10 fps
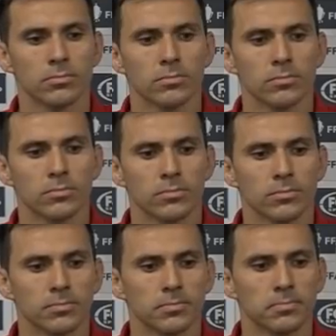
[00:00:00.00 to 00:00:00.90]

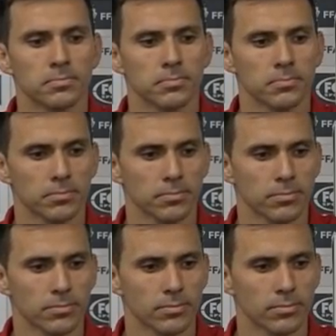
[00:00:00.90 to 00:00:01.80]

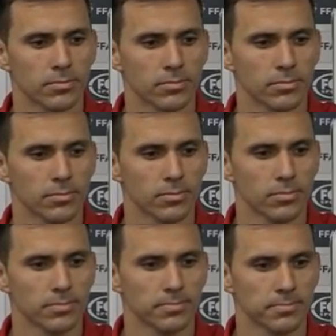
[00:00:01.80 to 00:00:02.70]

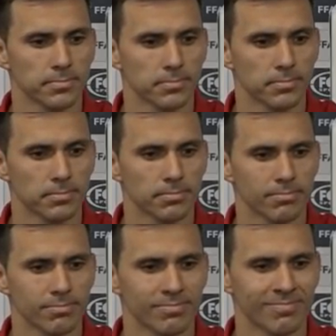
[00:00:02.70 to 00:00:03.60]

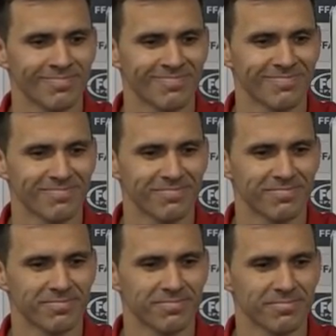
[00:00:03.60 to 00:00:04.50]

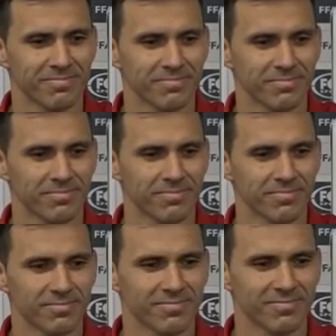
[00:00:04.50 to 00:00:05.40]

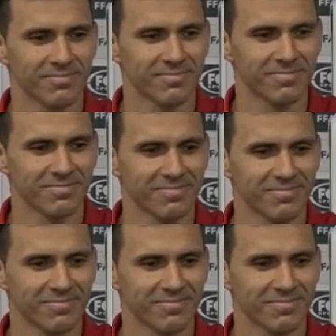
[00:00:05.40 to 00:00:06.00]
This person isn't speaking.